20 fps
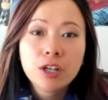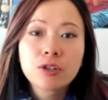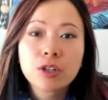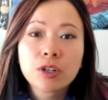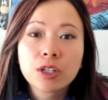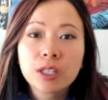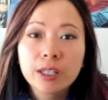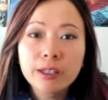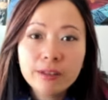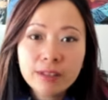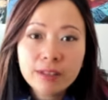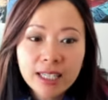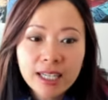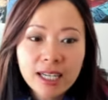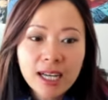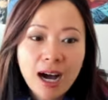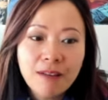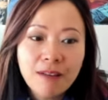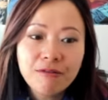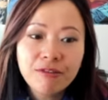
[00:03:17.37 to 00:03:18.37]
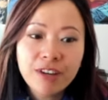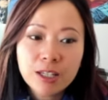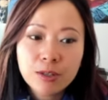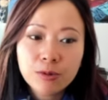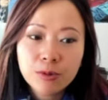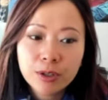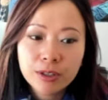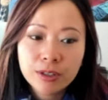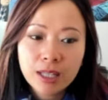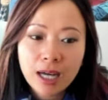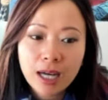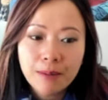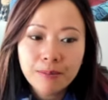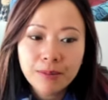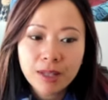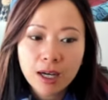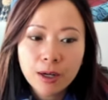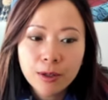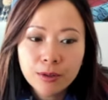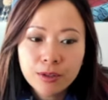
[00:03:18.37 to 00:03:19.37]
So clearly I'm Feisworld, I'm
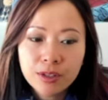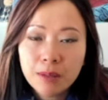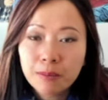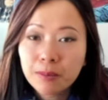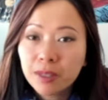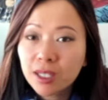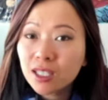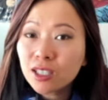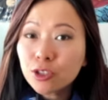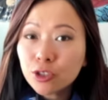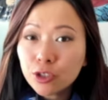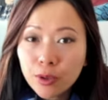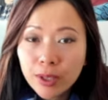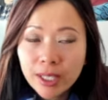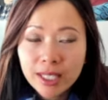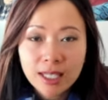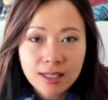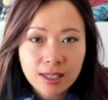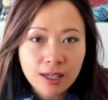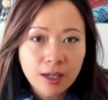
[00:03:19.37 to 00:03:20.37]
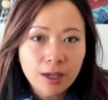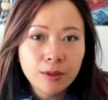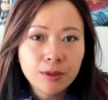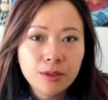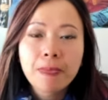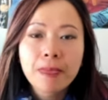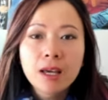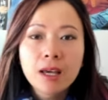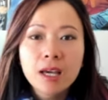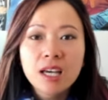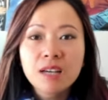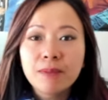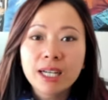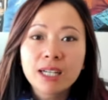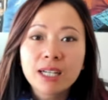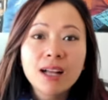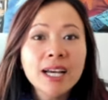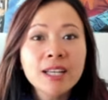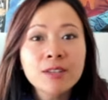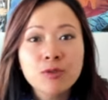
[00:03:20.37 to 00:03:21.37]
the host, I'm gonna join as a host. If my
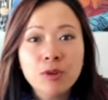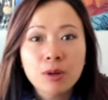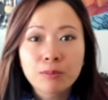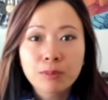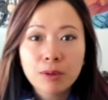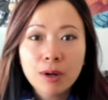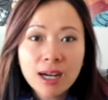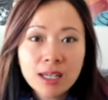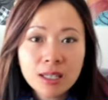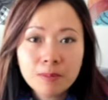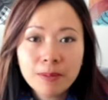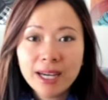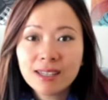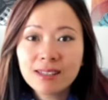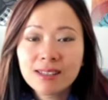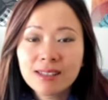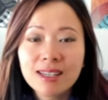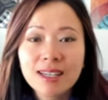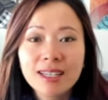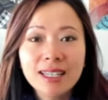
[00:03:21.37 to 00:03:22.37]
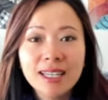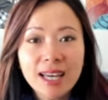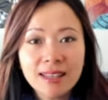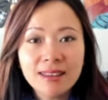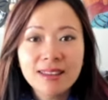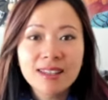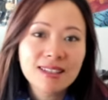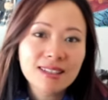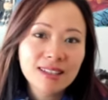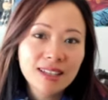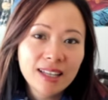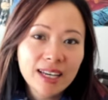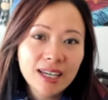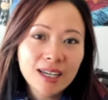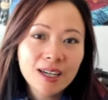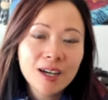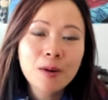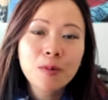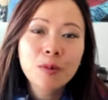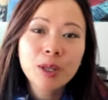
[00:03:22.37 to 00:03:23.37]
clients were prospects, get this
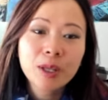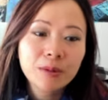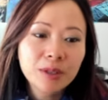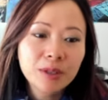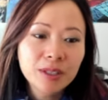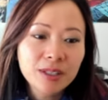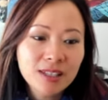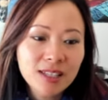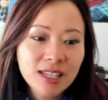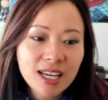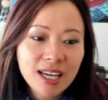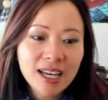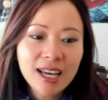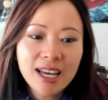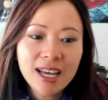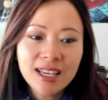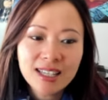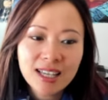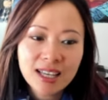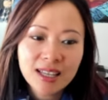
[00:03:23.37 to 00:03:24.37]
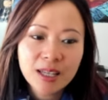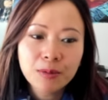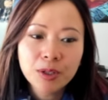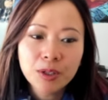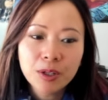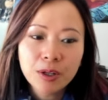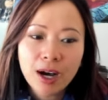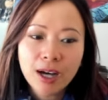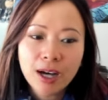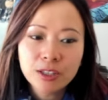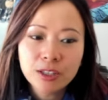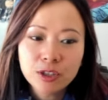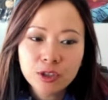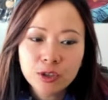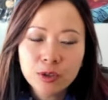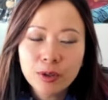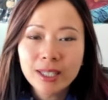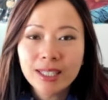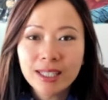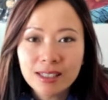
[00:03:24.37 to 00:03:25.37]
link, what they will see is that they will know how to
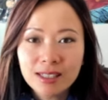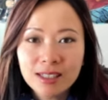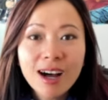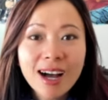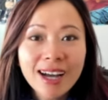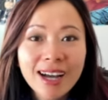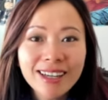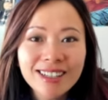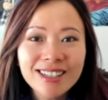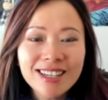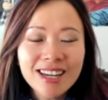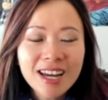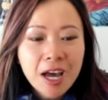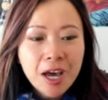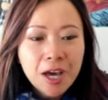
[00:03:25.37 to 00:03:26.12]
join as client.